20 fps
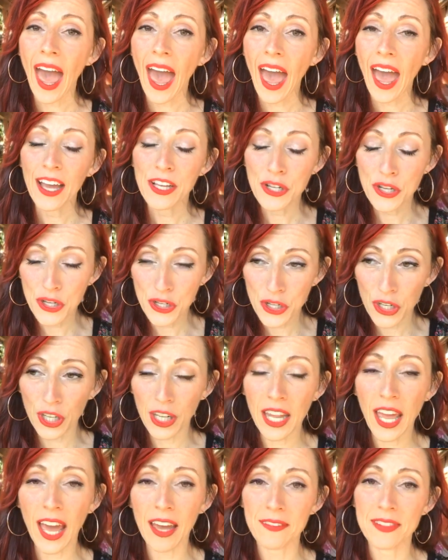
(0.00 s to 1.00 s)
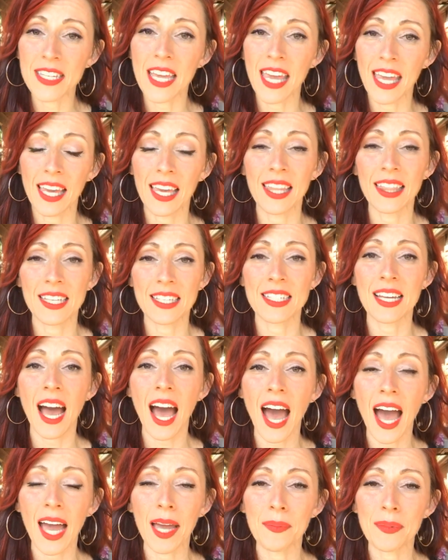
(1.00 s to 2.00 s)
should have taken the
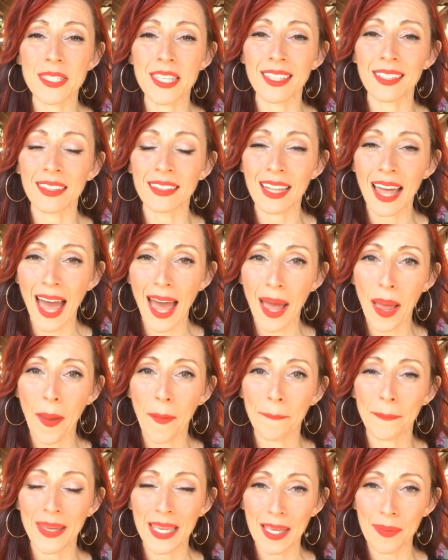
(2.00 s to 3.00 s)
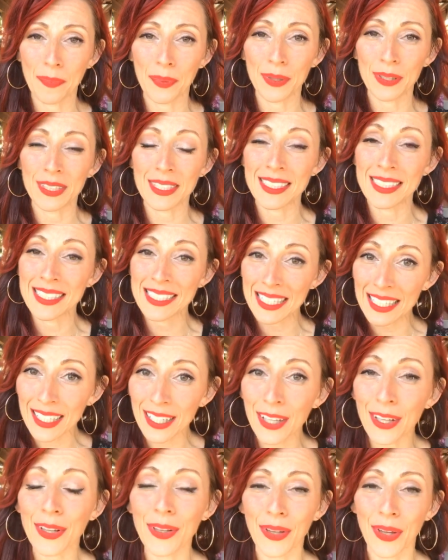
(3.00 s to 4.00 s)
time to let people
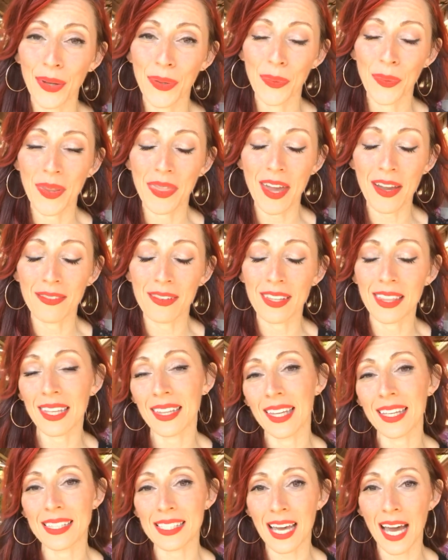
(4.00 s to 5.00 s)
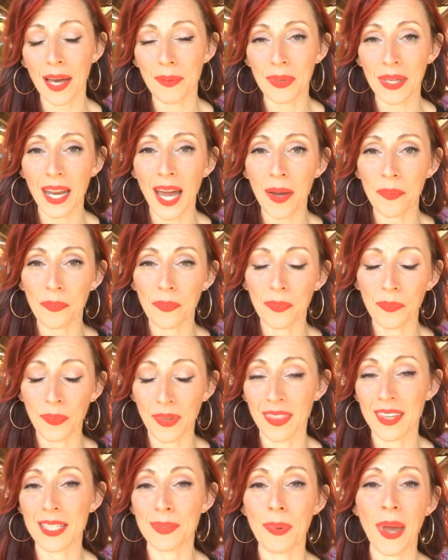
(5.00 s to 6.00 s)
deal with everything that's coming up
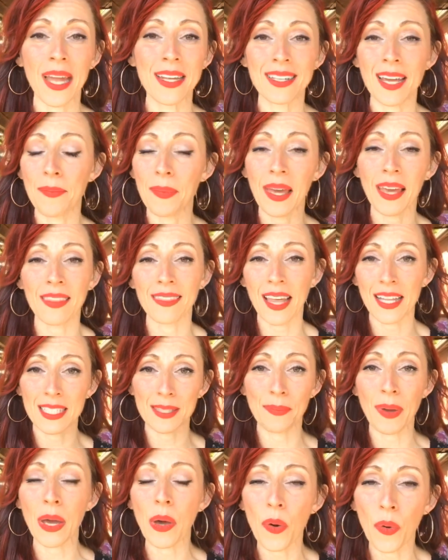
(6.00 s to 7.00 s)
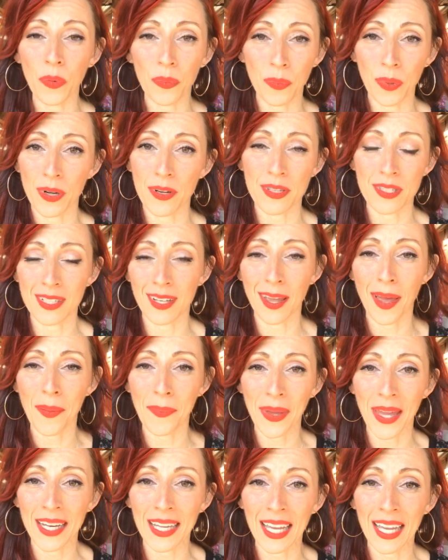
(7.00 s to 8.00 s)
with this pandemic, and that's my own personal
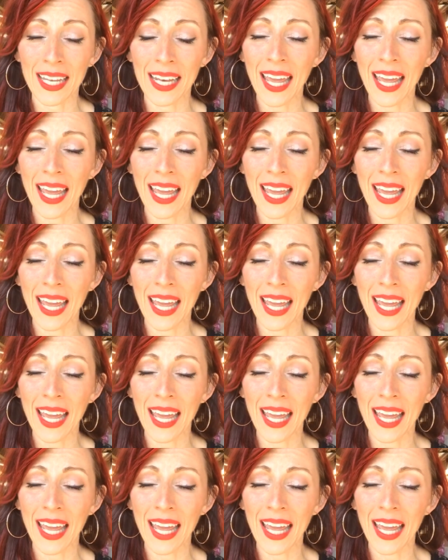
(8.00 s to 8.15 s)
opinion,